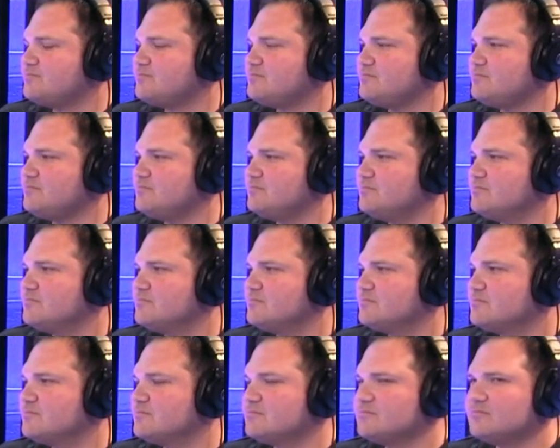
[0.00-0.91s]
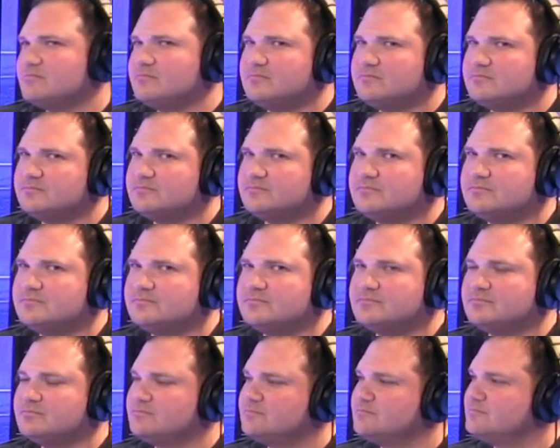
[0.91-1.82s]

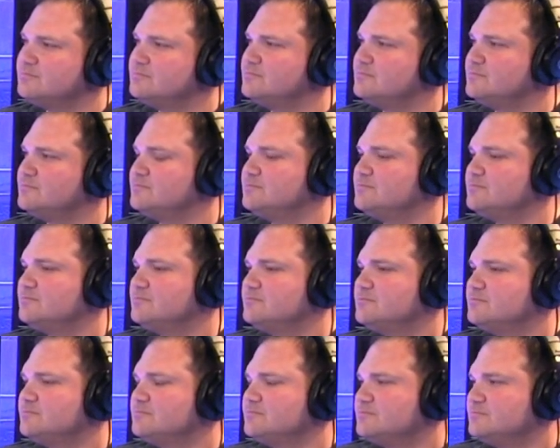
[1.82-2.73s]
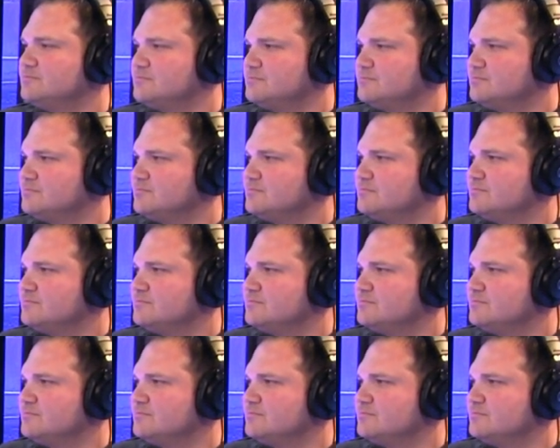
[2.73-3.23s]
[no speech]